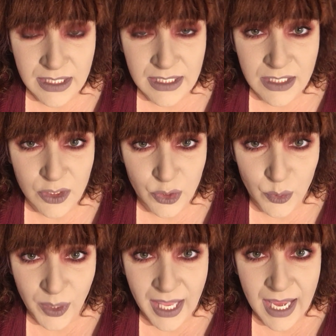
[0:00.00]
in the
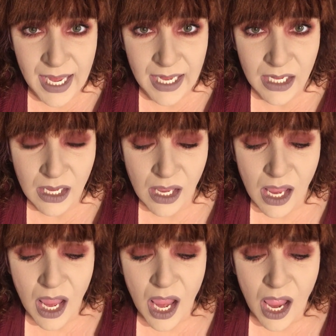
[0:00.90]
UK,
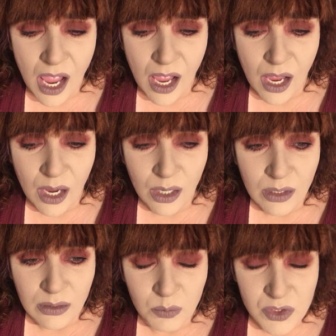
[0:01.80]

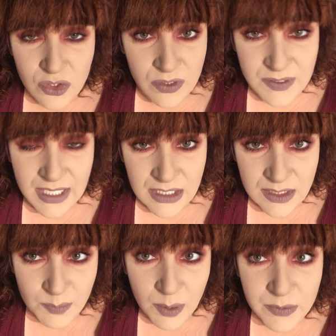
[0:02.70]
which looks like
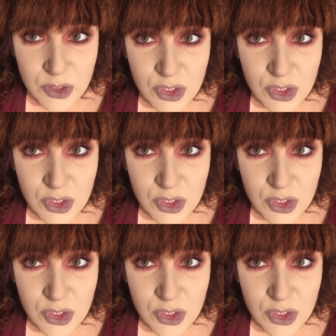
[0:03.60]
it's probably